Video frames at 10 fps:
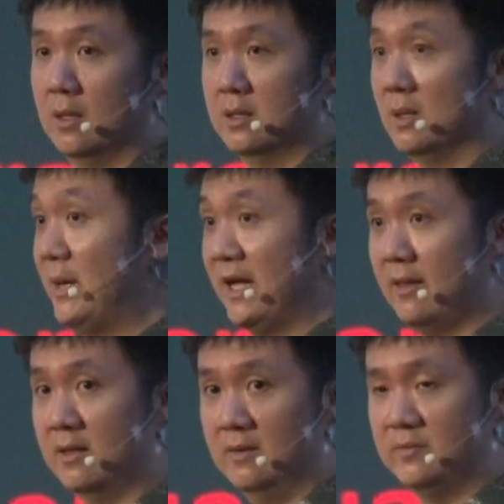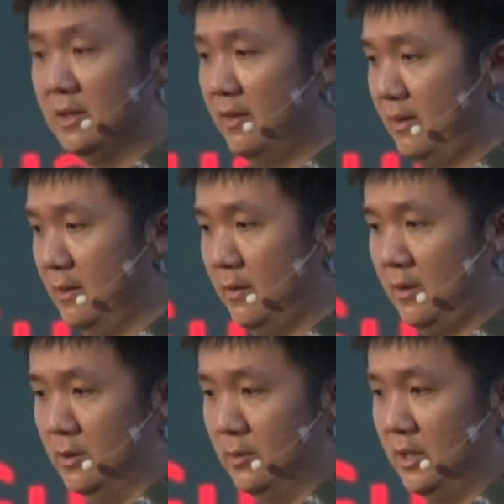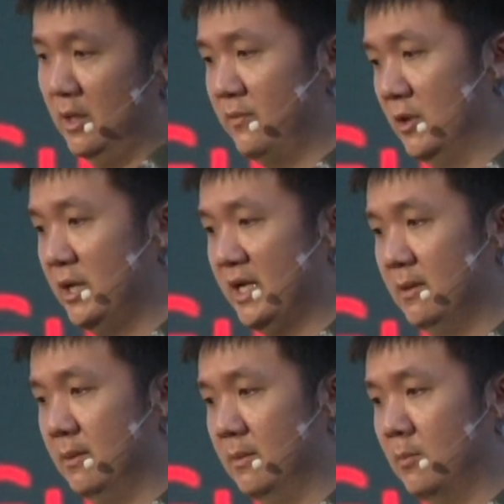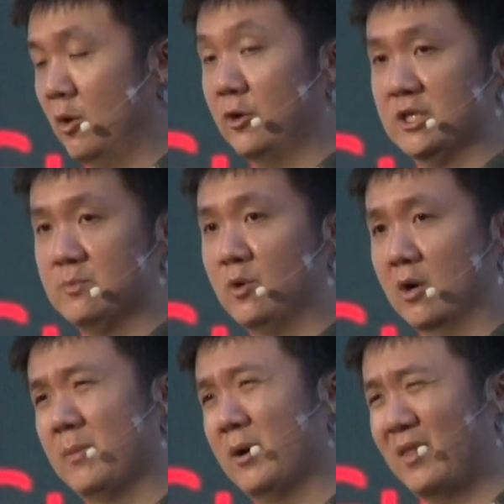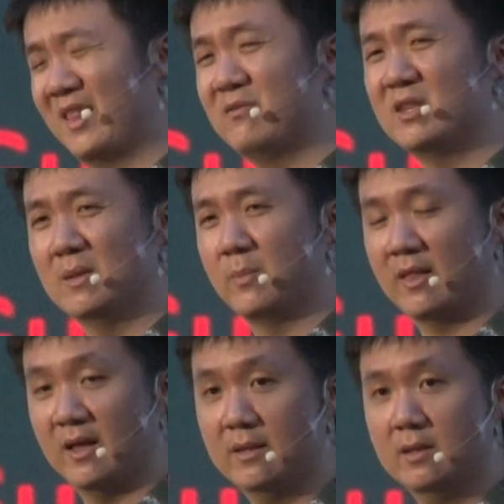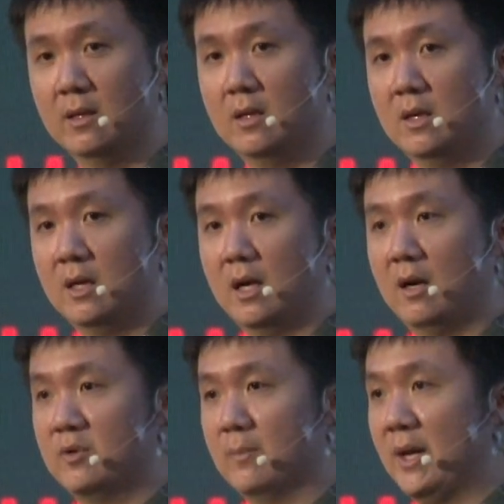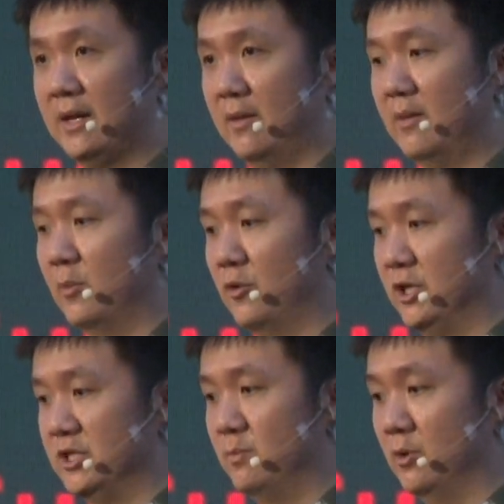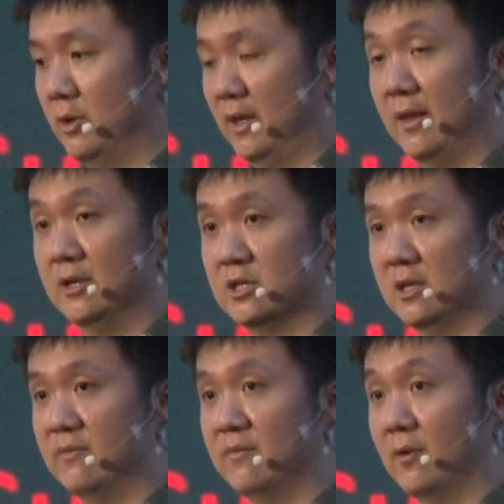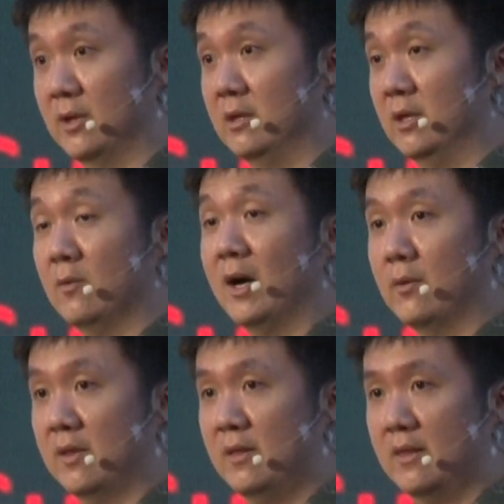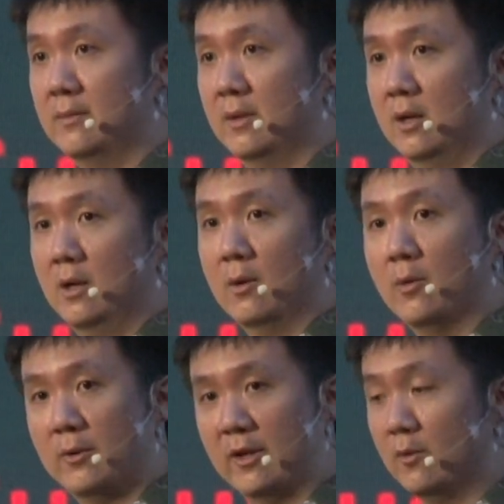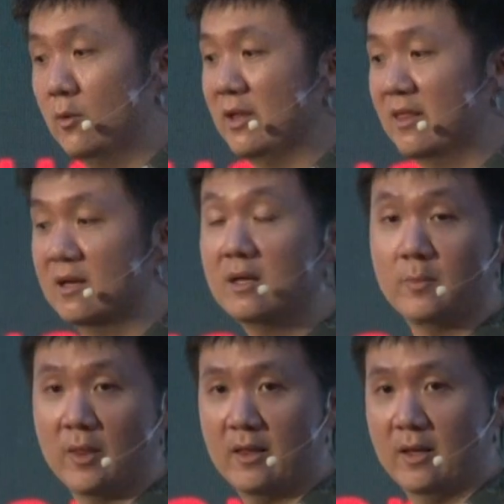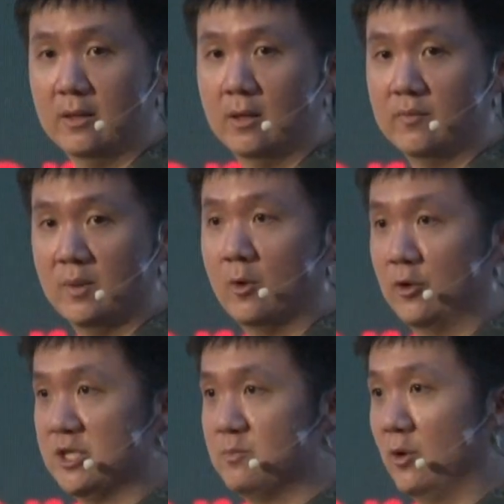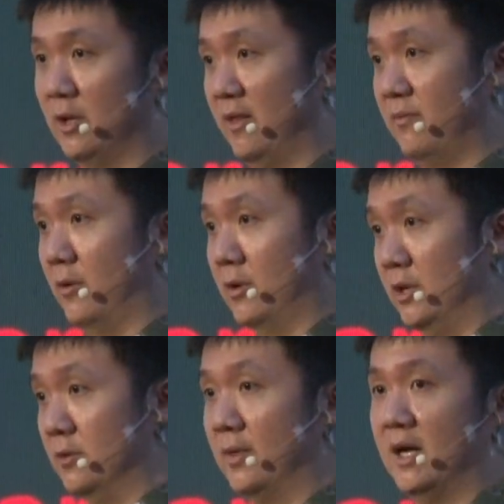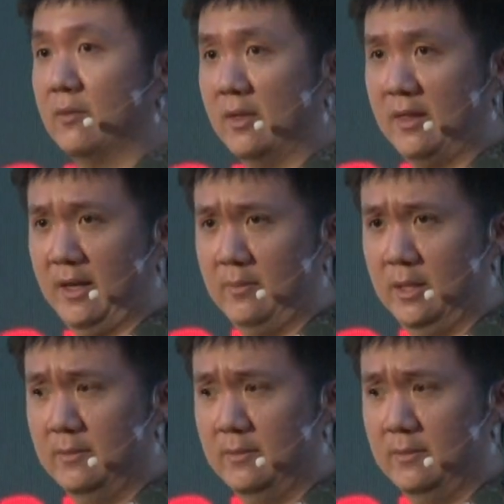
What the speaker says: The banks love this. So if you look at the mortgage book, about 70% of the bank's mortgage book is actually for the new houses, whereas only 30% of the mortgage book is for the used houses segment,